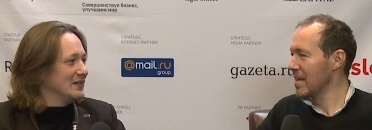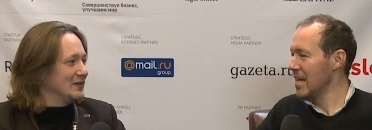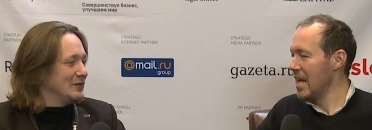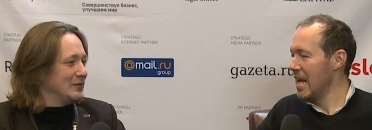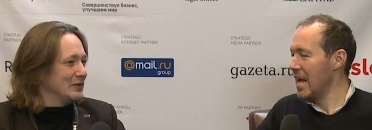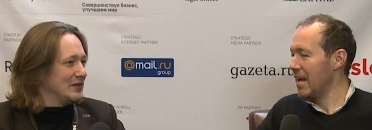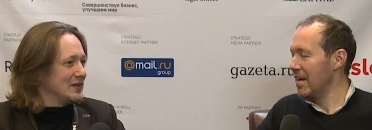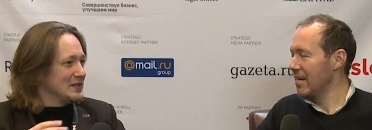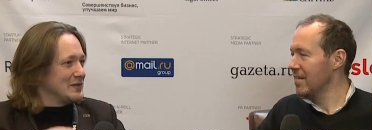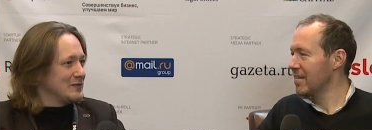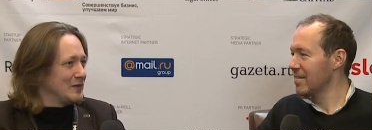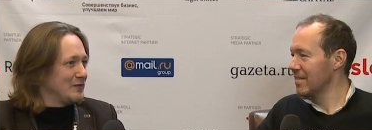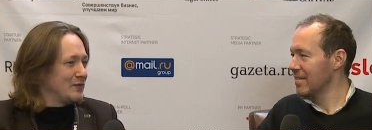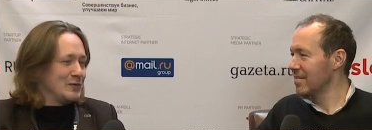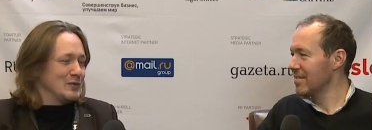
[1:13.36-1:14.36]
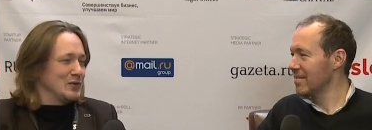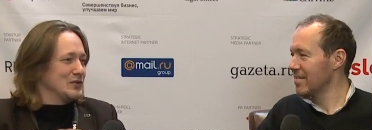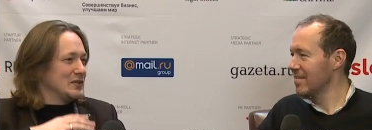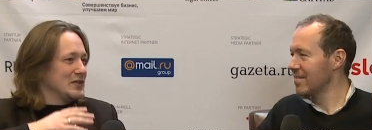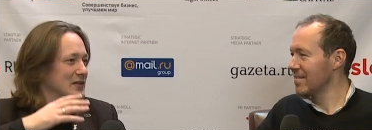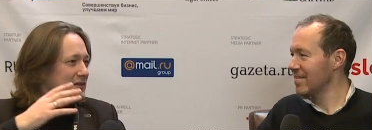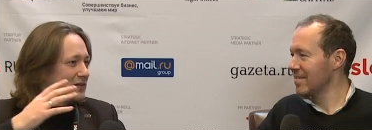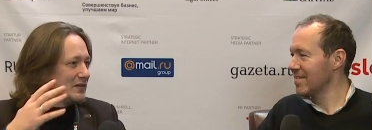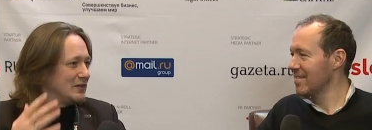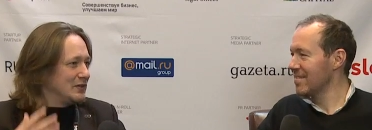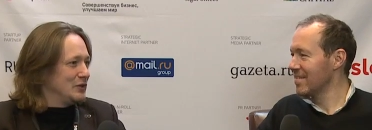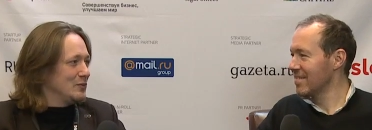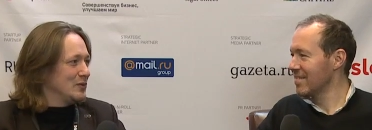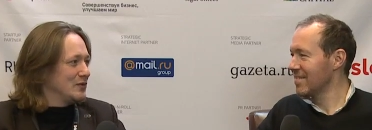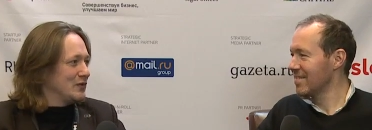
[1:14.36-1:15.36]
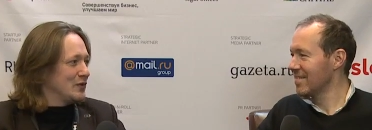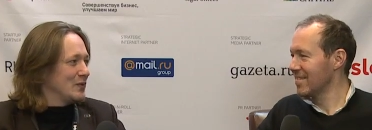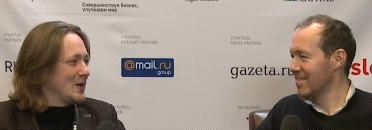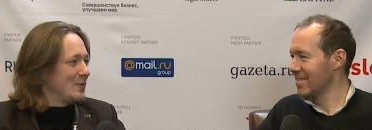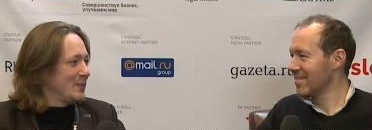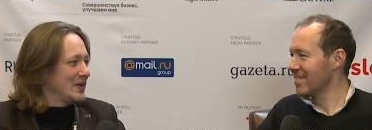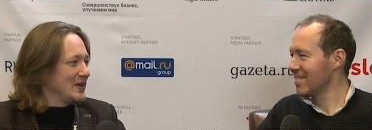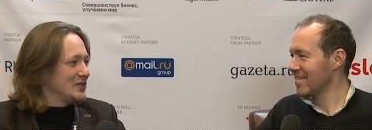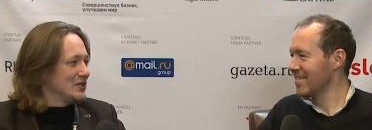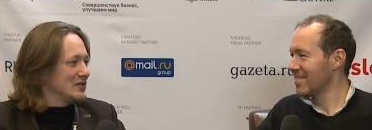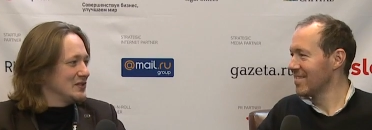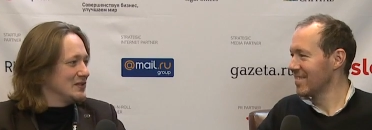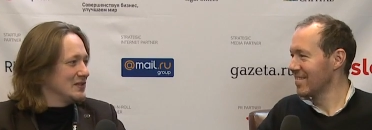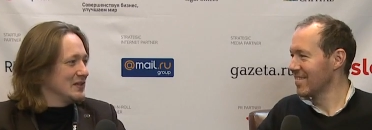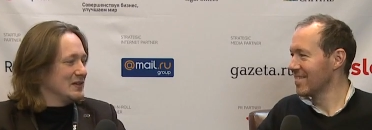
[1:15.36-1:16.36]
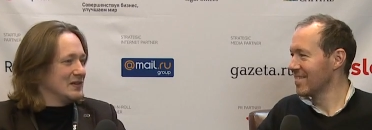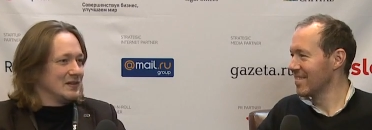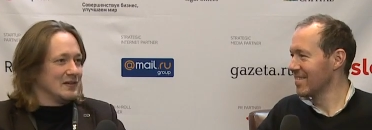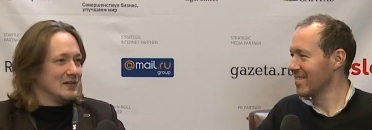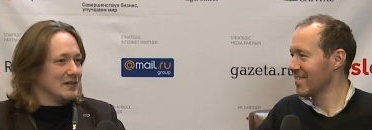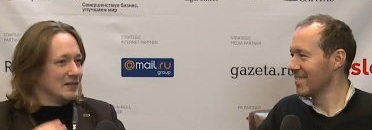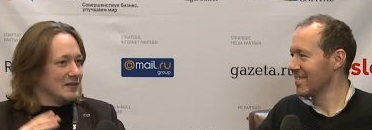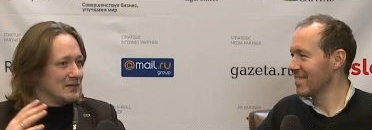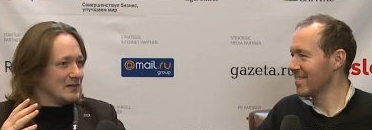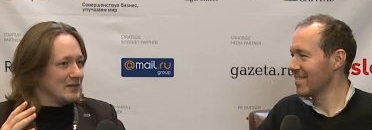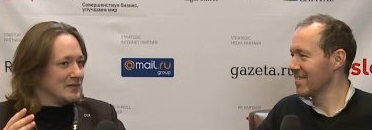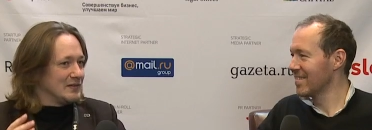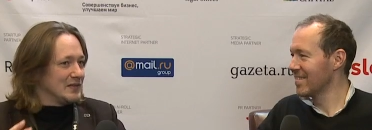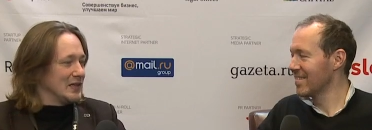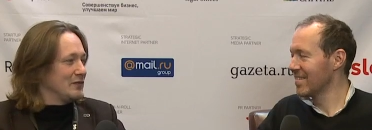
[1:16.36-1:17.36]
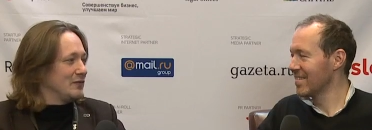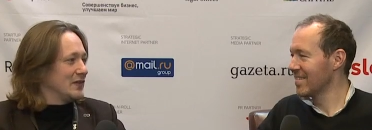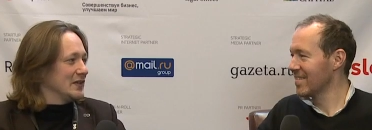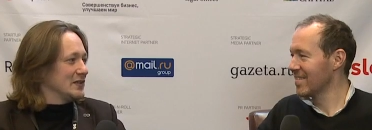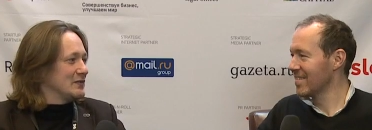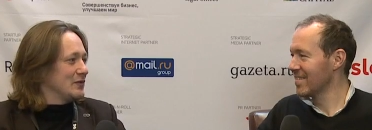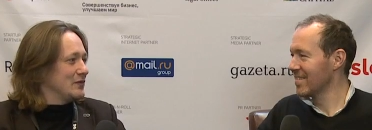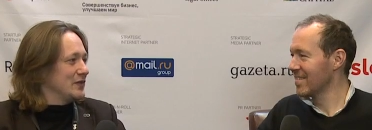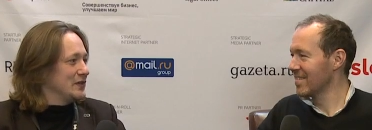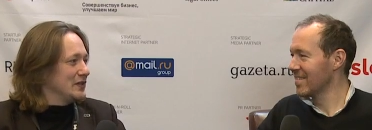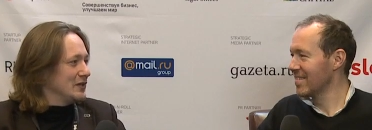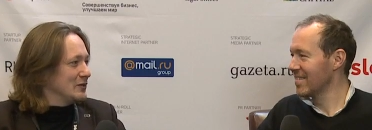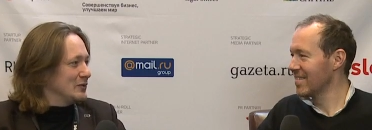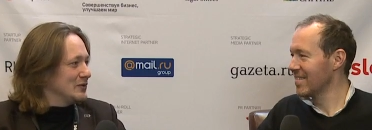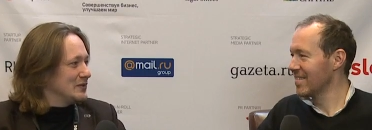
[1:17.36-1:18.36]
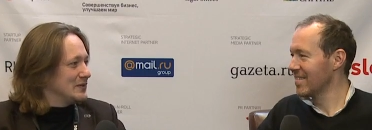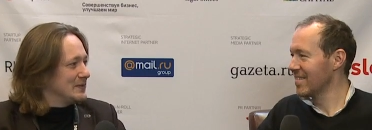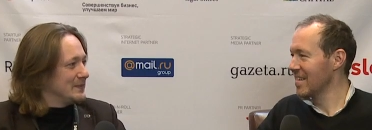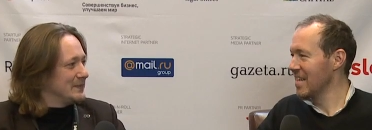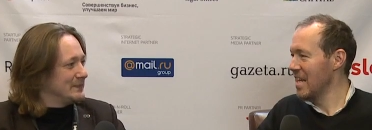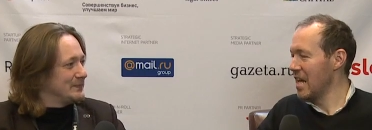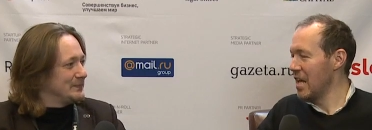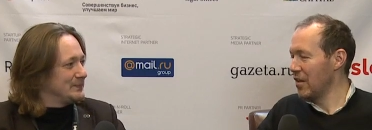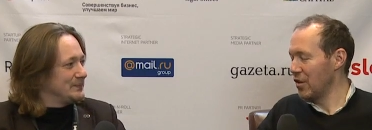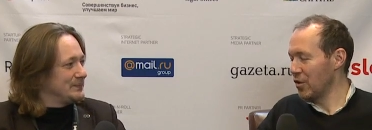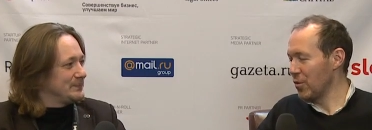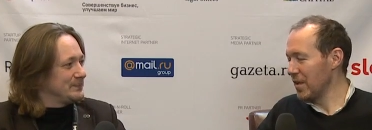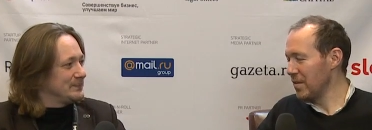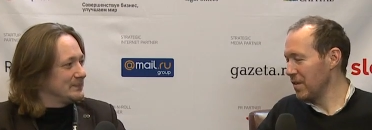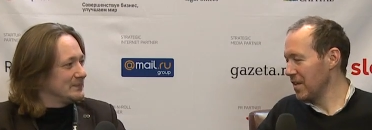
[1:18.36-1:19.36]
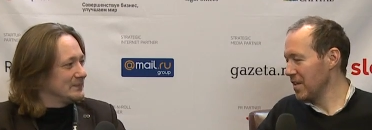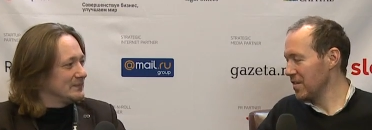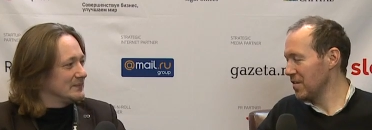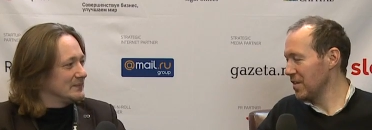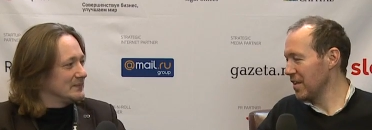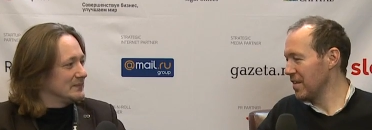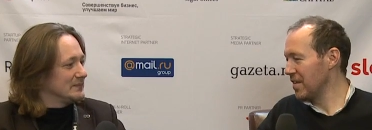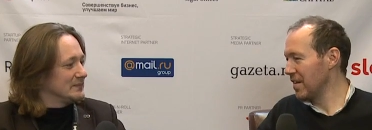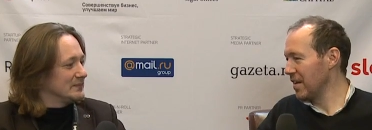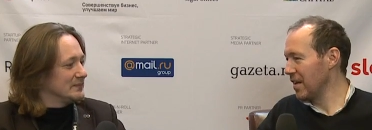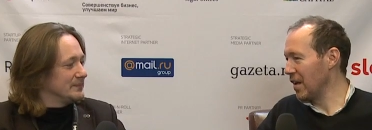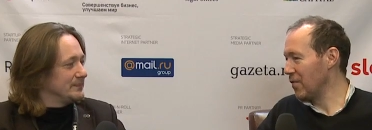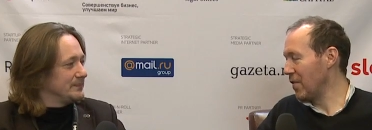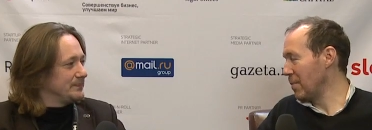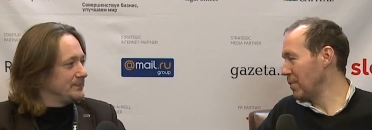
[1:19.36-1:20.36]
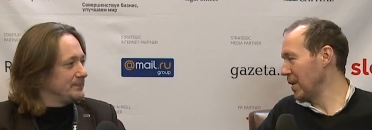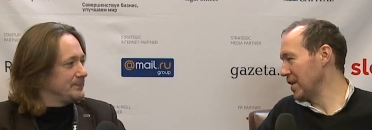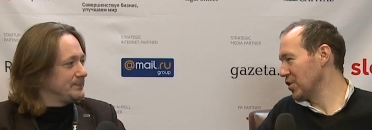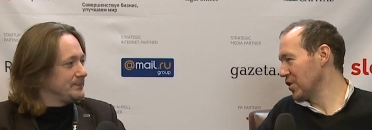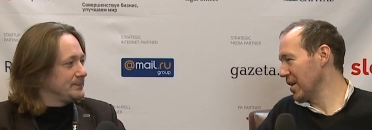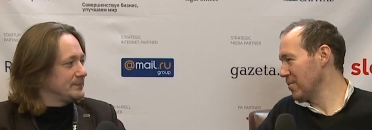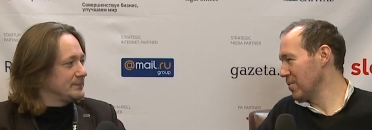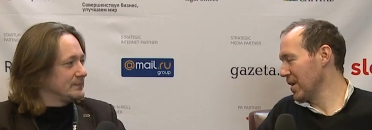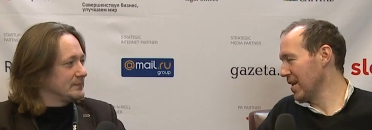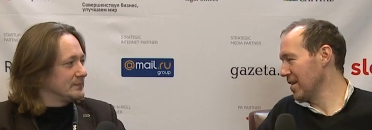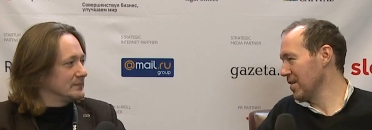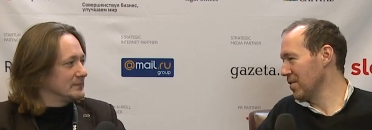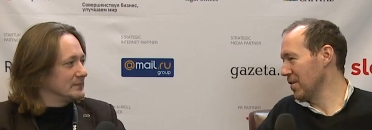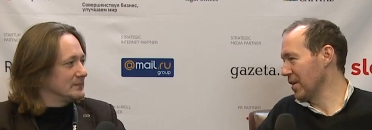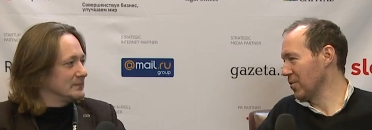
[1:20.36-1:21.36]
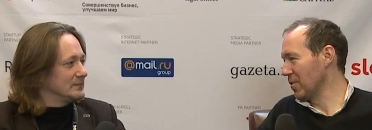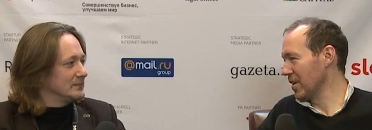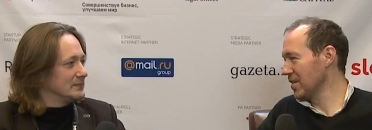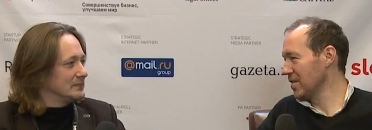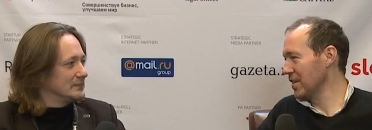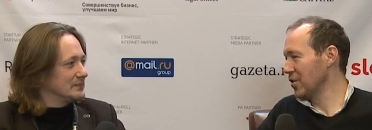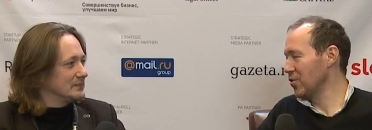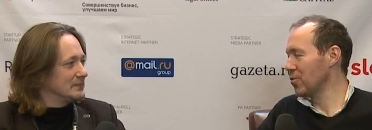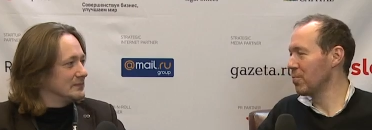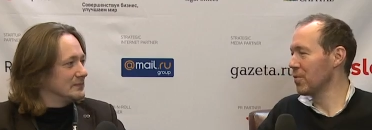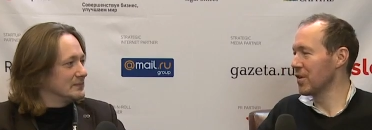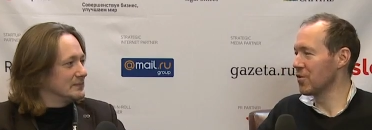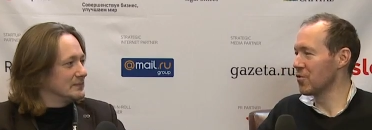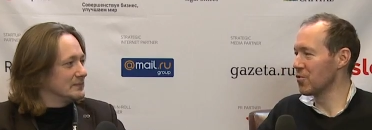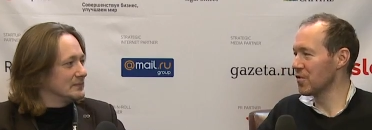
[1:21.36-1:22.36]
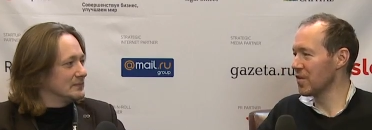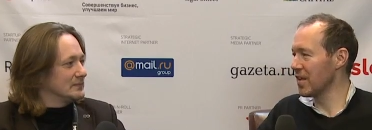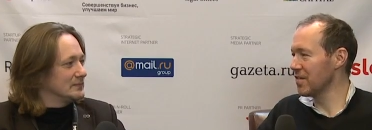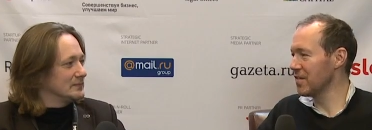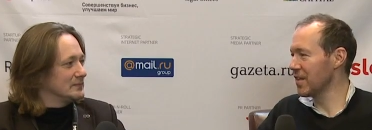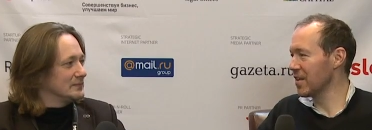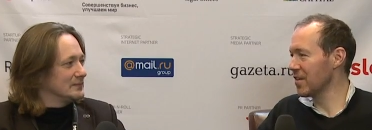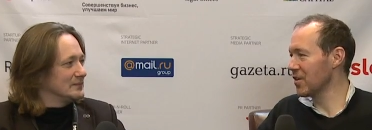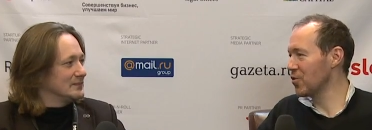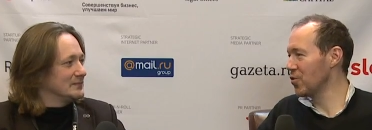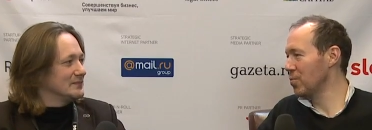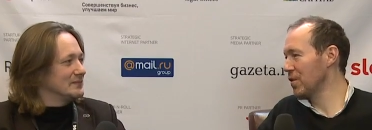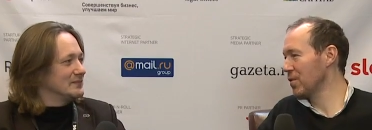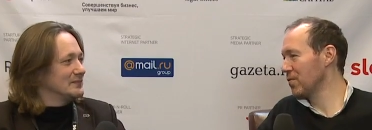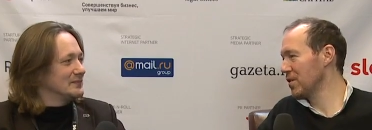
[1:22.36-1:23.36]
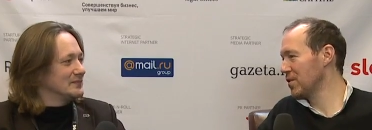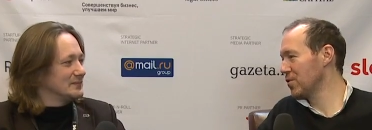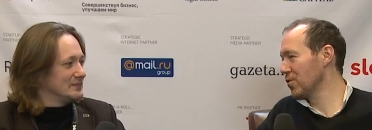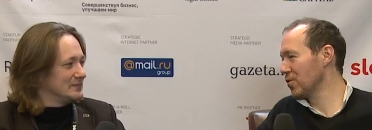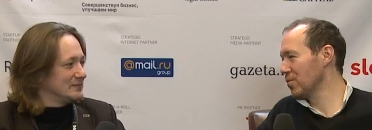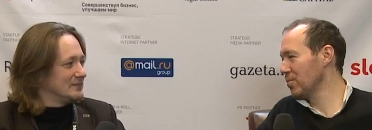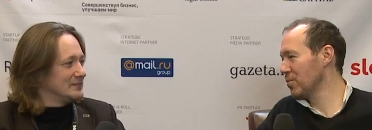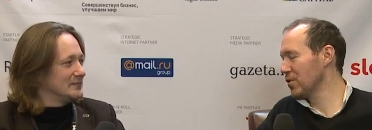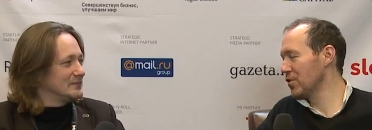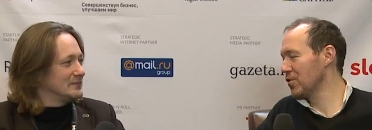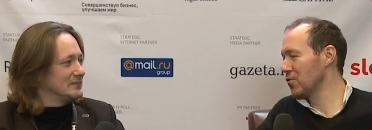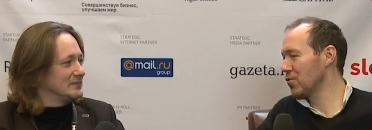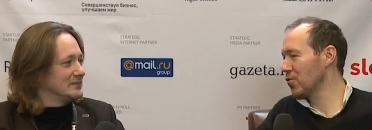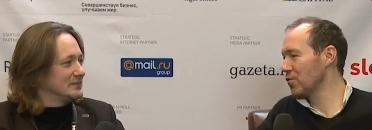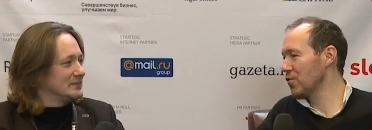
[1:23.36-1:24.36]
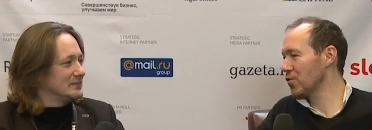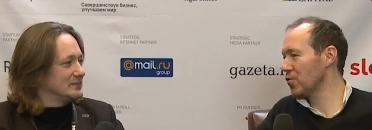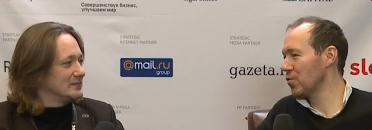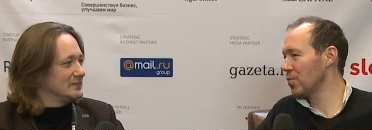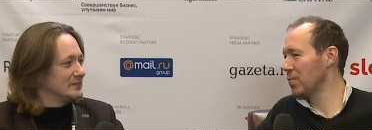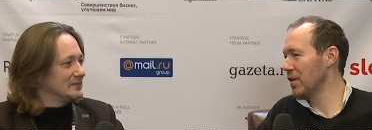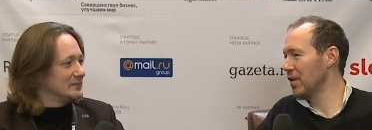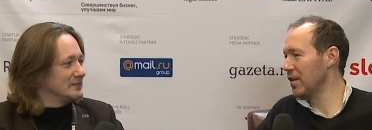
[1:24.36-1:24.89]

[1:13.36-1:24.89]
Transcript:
Speaker 1: You got Last.fm for music, Lumi for web pages. Netflix for videos.
Speaker 2: The great thing is that uh, a web page can be anything, right? It could be a news article, it could be a video, but it also could be